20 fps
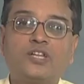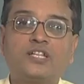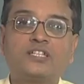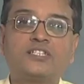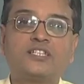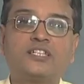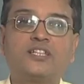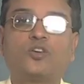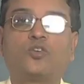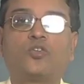can
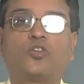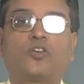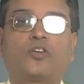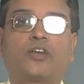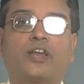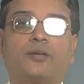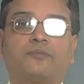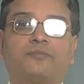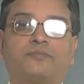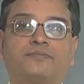see the
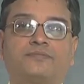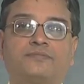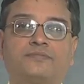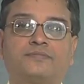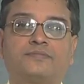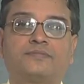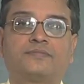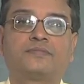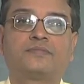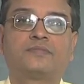hologram.
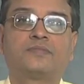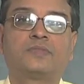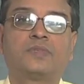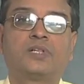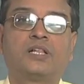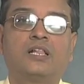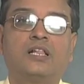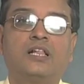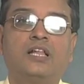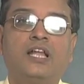
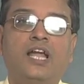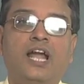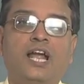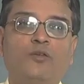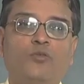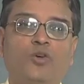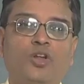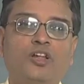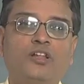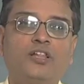And
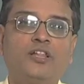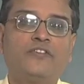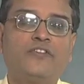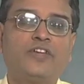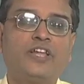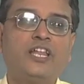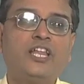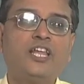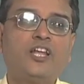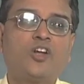one of the
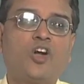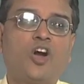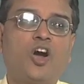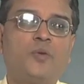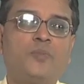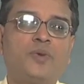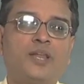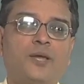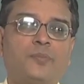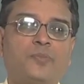very
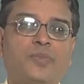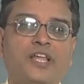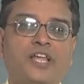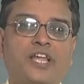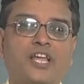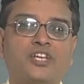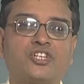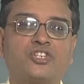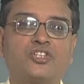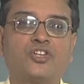common
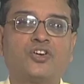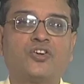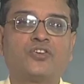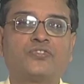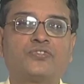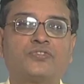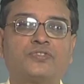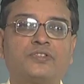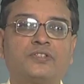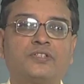application
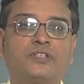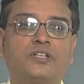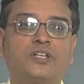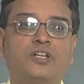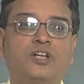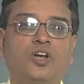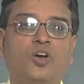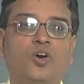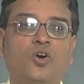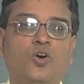of
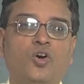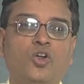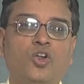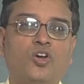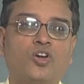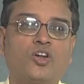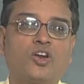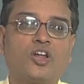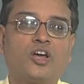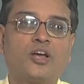
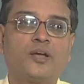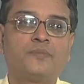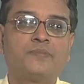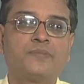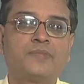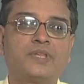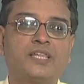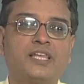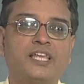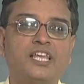hologram
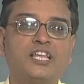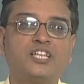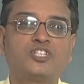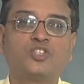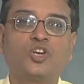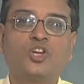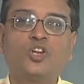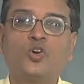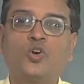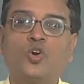is
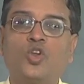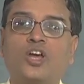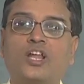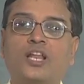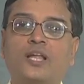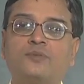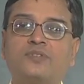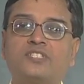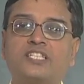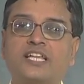on
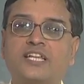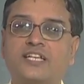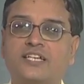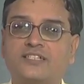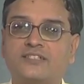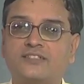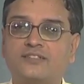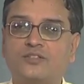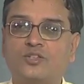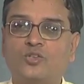hologram
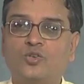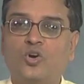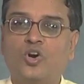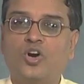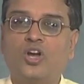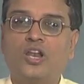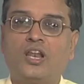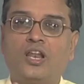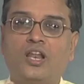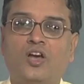stickers. You
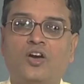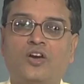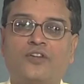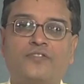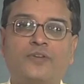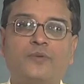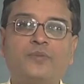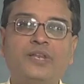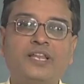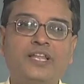all are
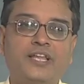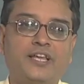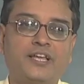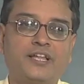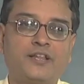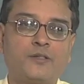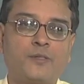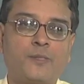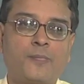familiar,